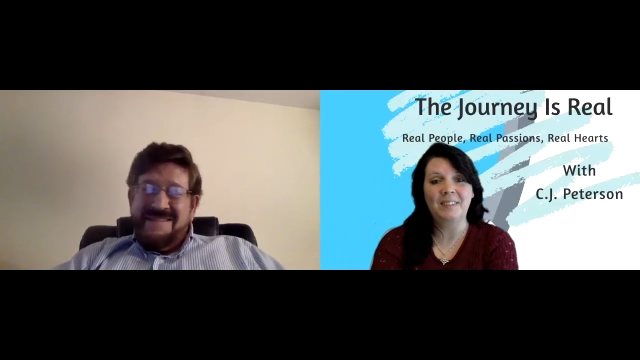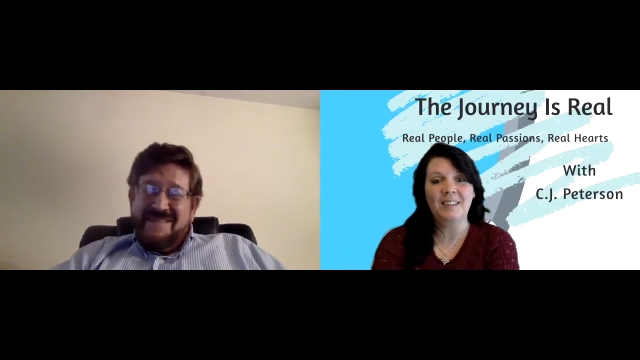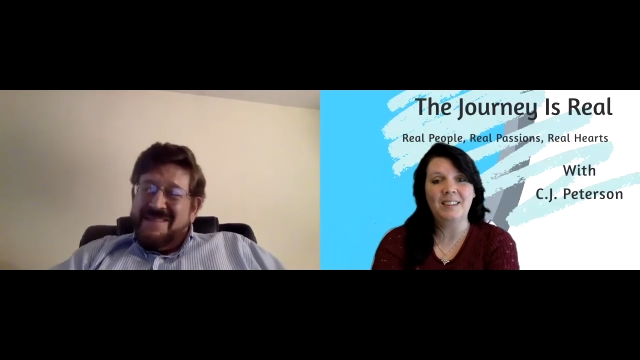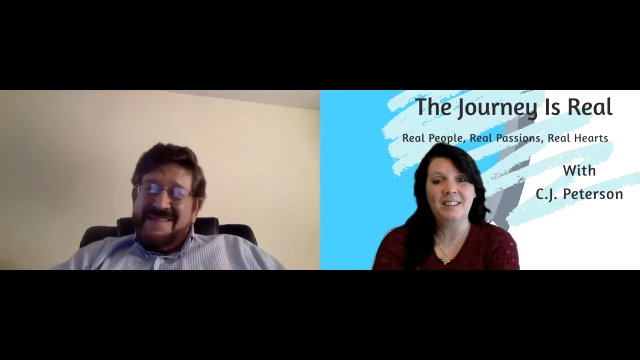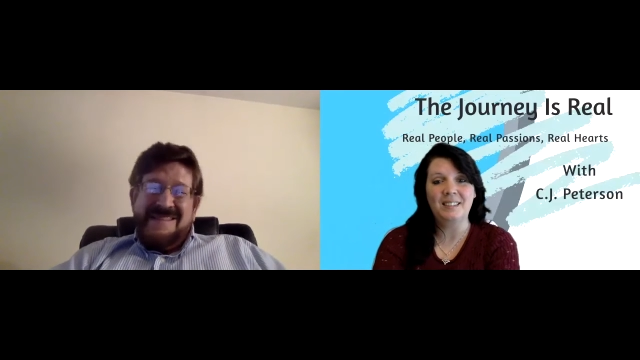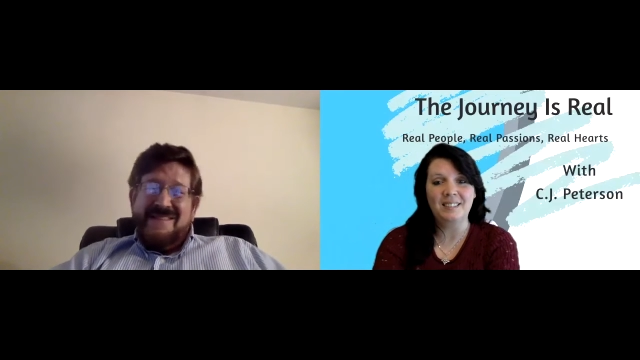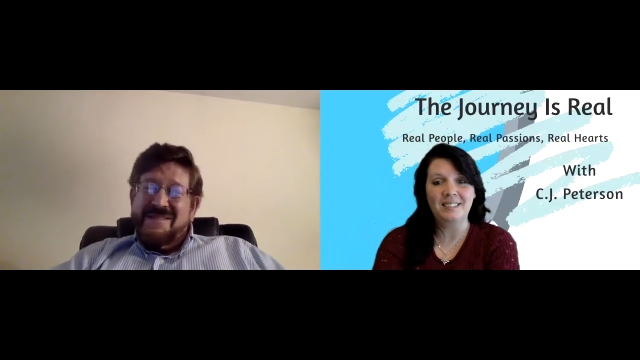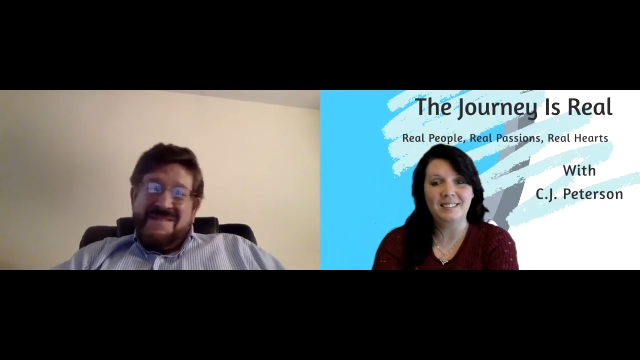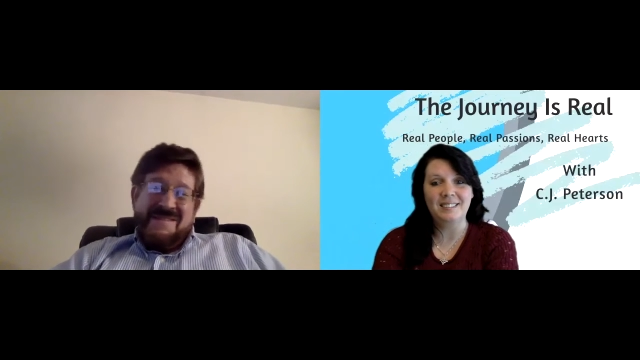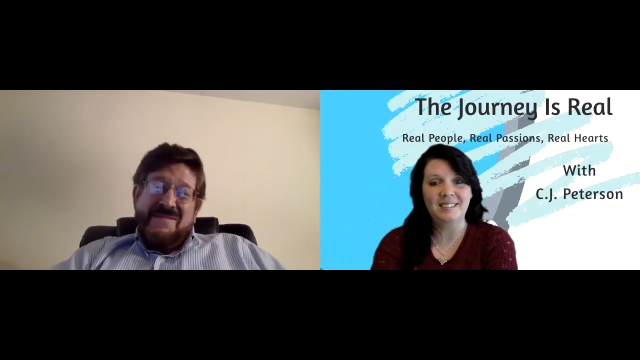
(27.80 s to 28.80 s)
Speaker 1: this, this,
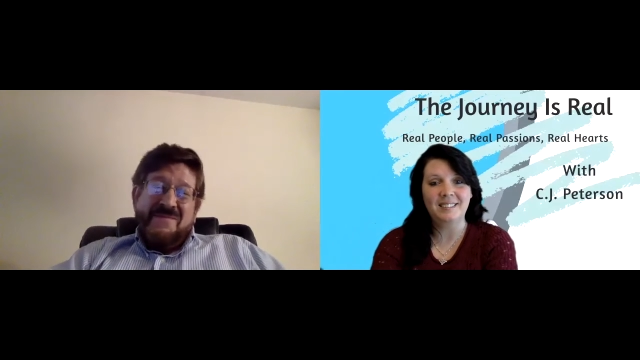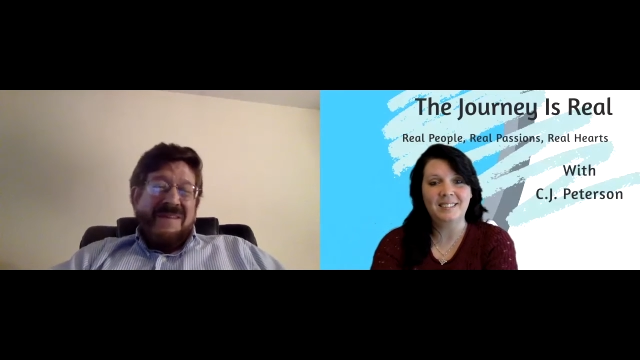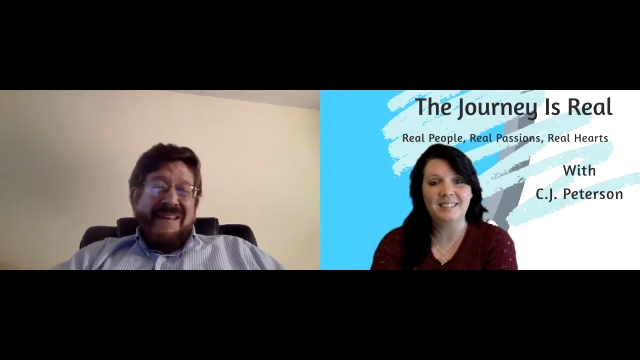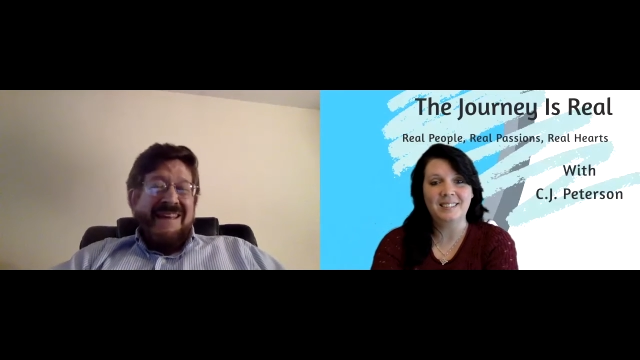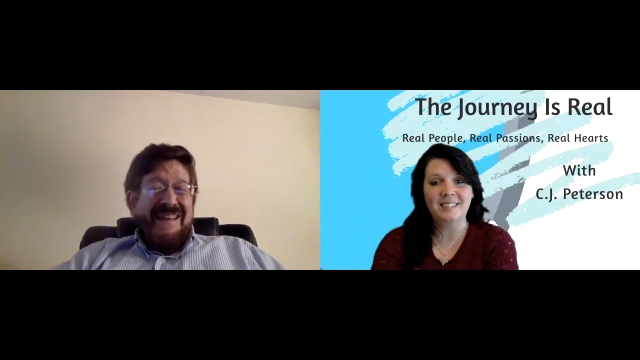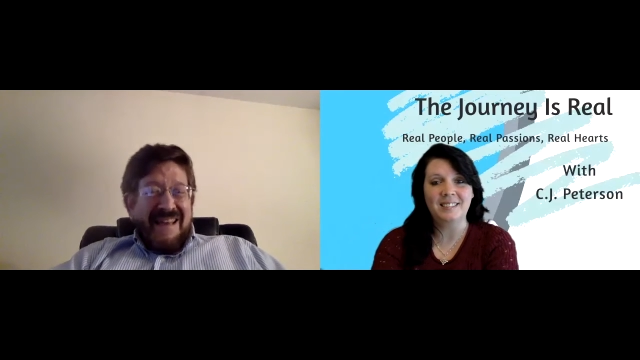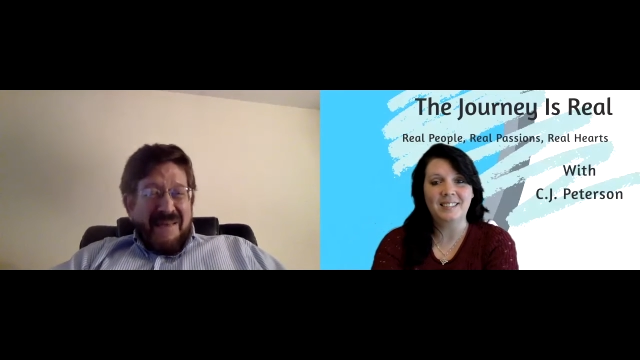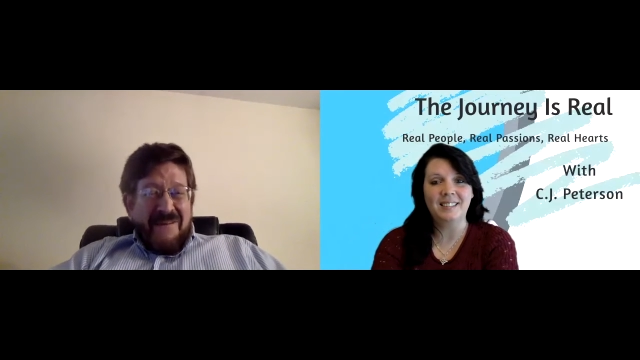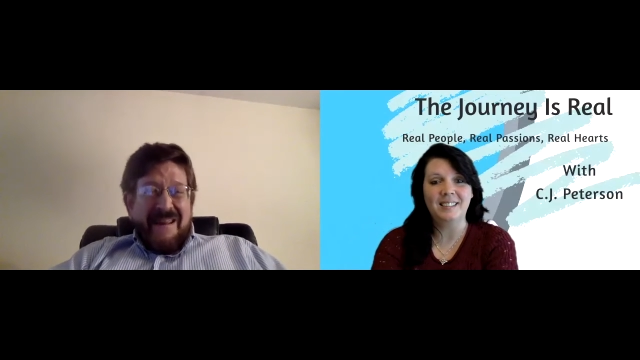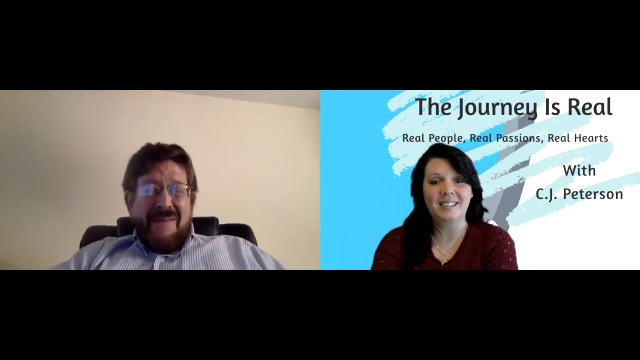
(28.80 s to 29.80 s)
this is thrilling. I'm
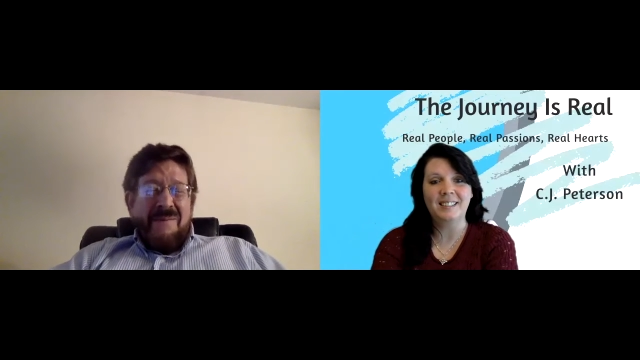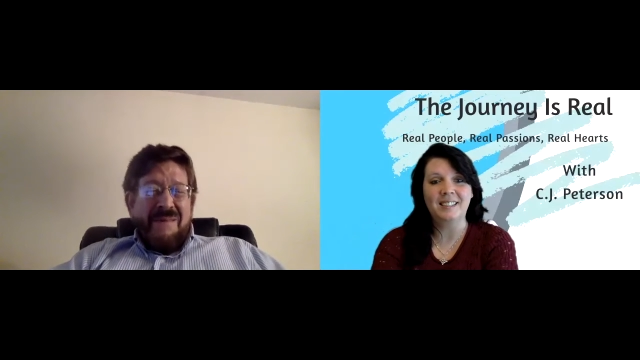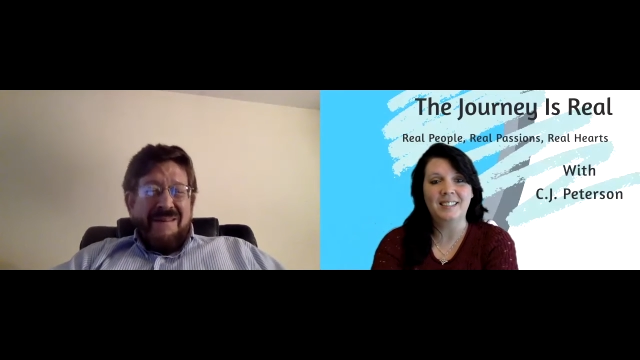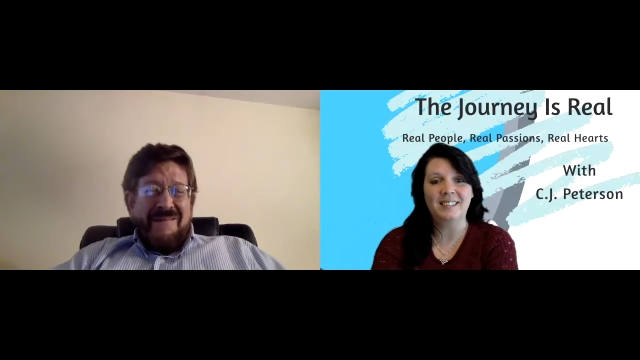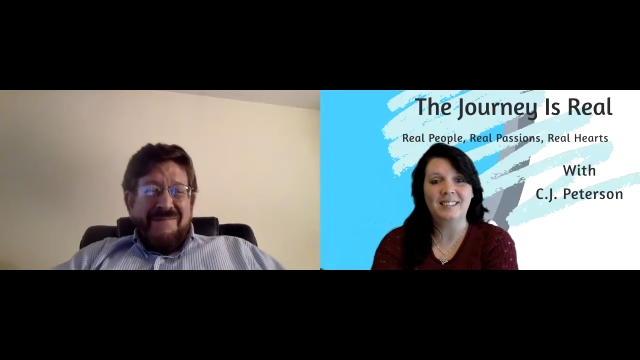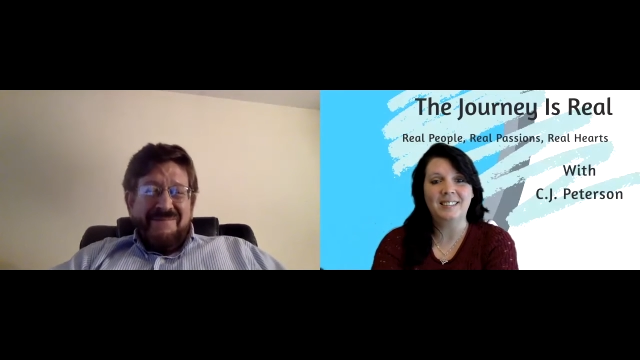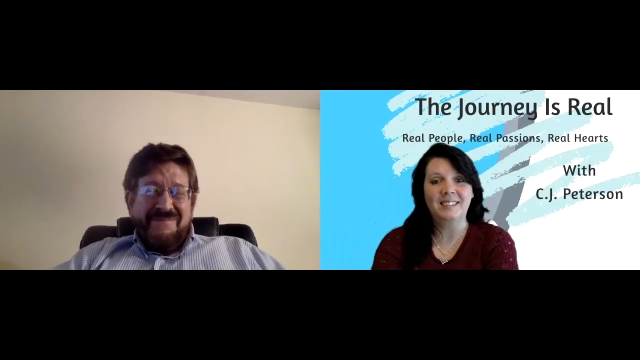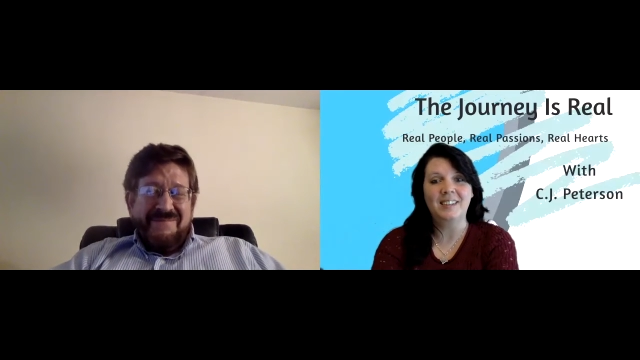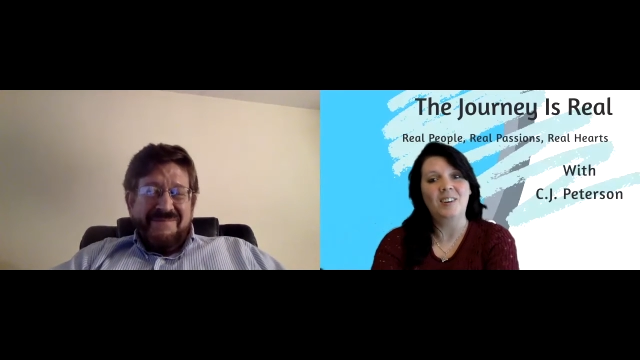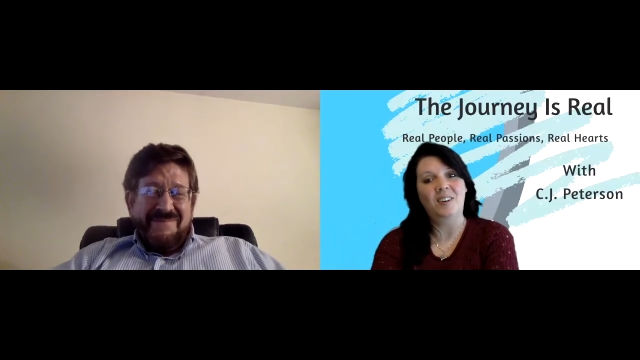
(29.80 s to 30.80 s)
very happy to be here.
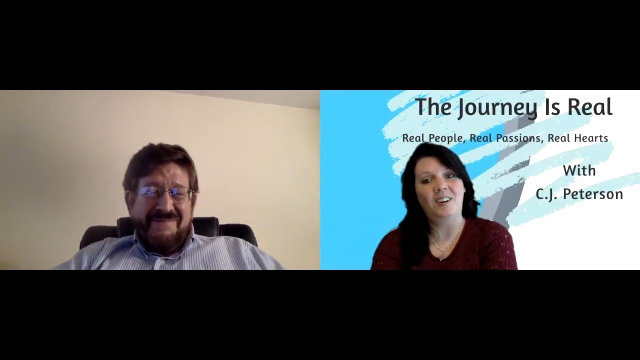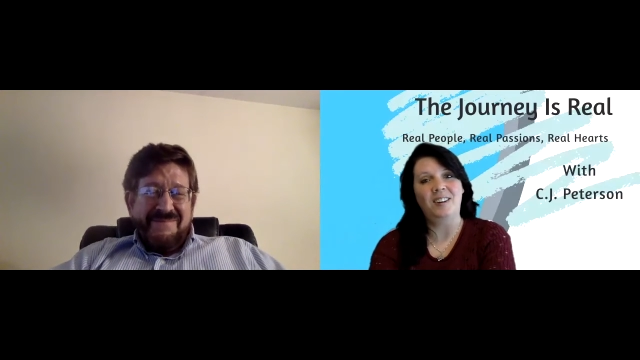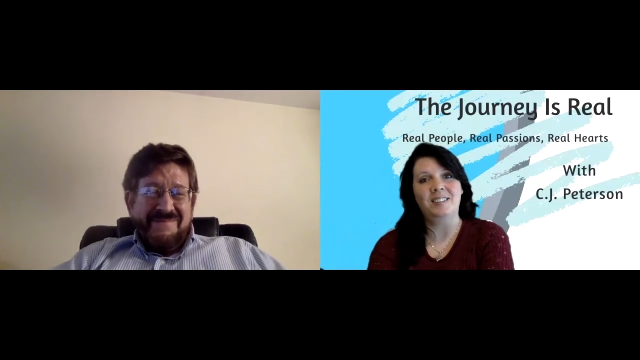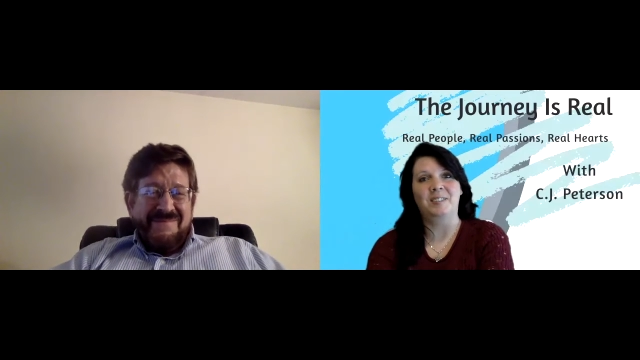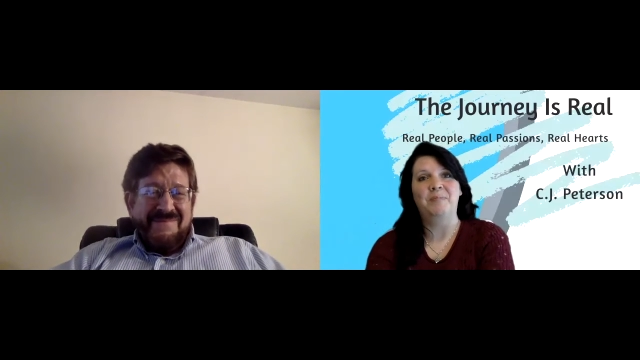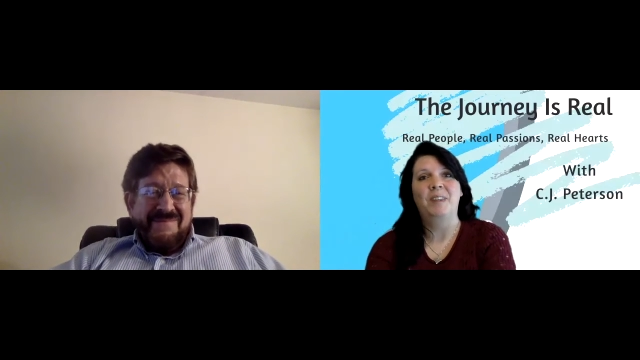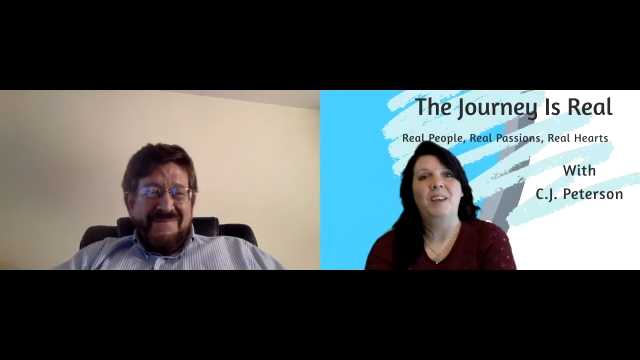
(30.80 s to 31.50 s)
Speaker 2: Awesome.